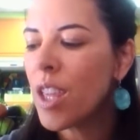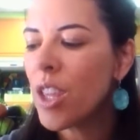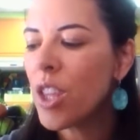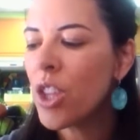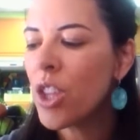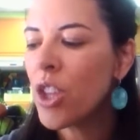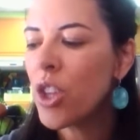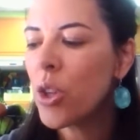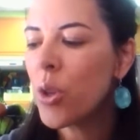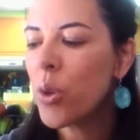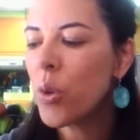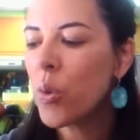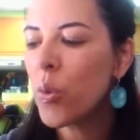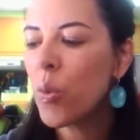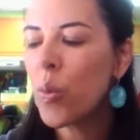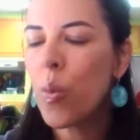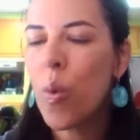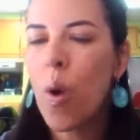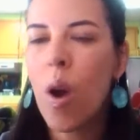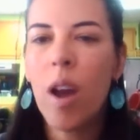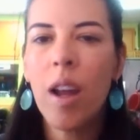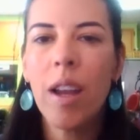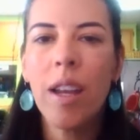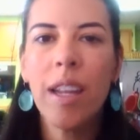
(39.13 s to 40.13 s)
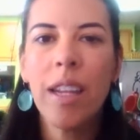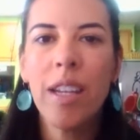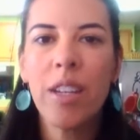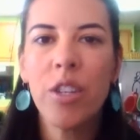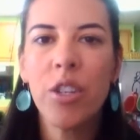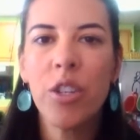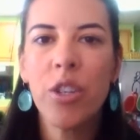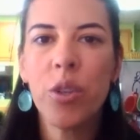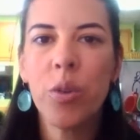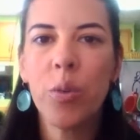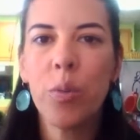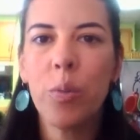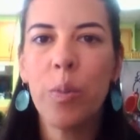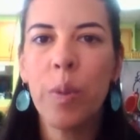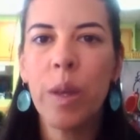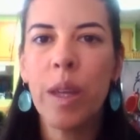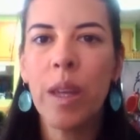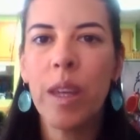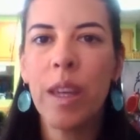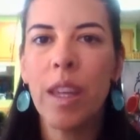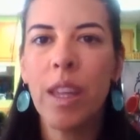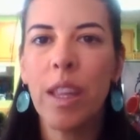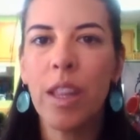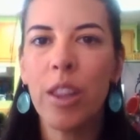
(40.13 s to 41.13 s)
You want it to
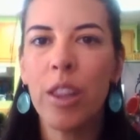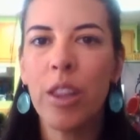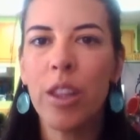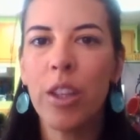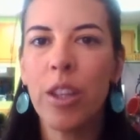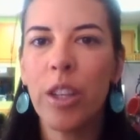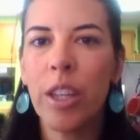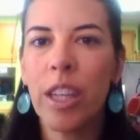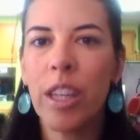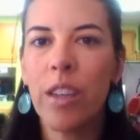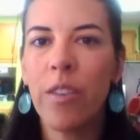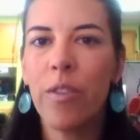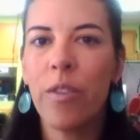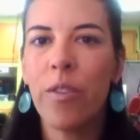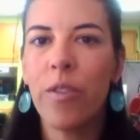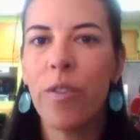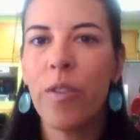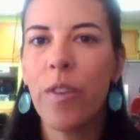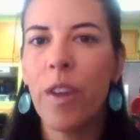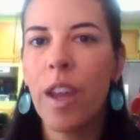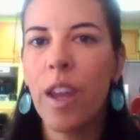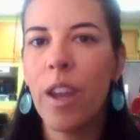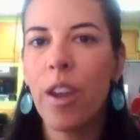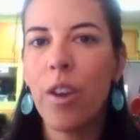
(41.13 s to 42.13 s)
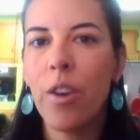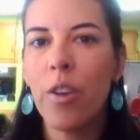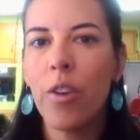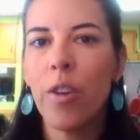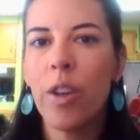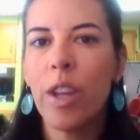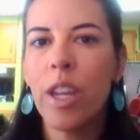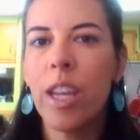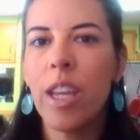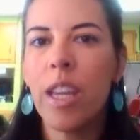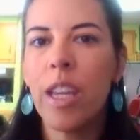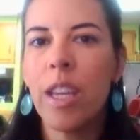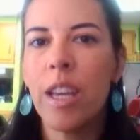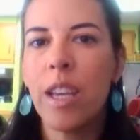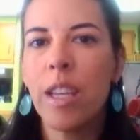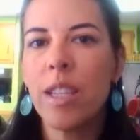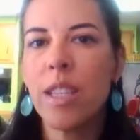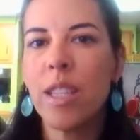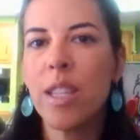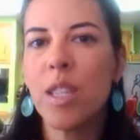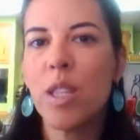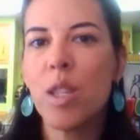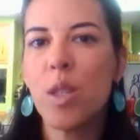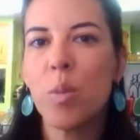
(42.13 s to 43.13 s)
be looking very
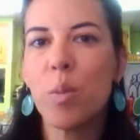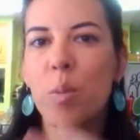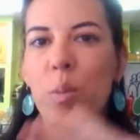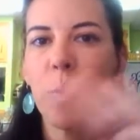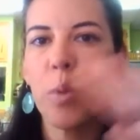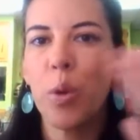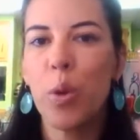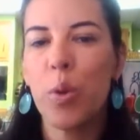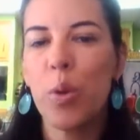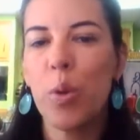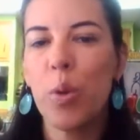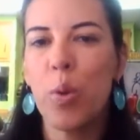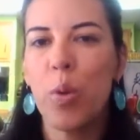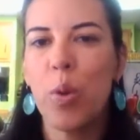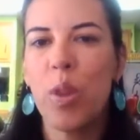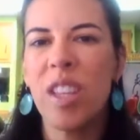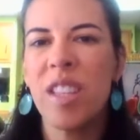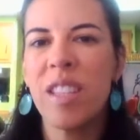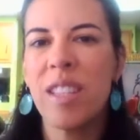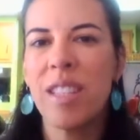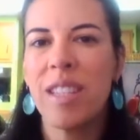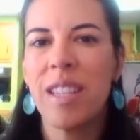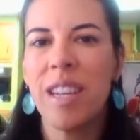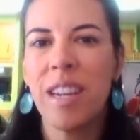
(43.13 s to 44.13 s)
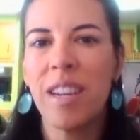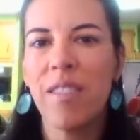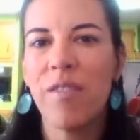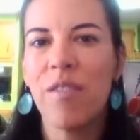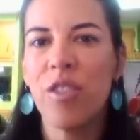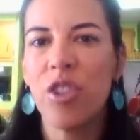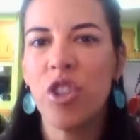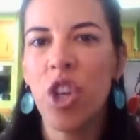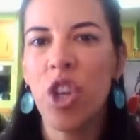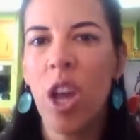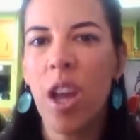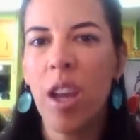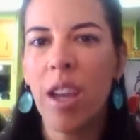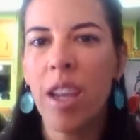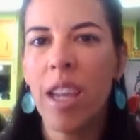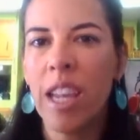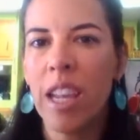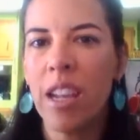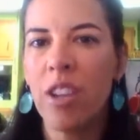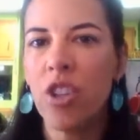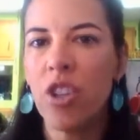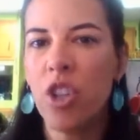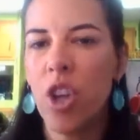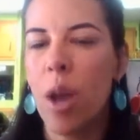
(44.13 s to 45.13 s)
smooth instead of
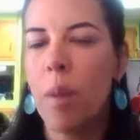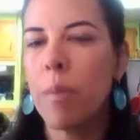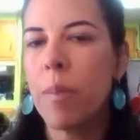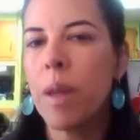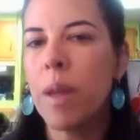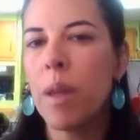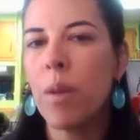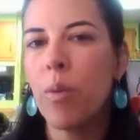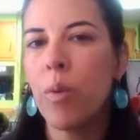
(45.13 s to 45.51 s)
chunky and choppy.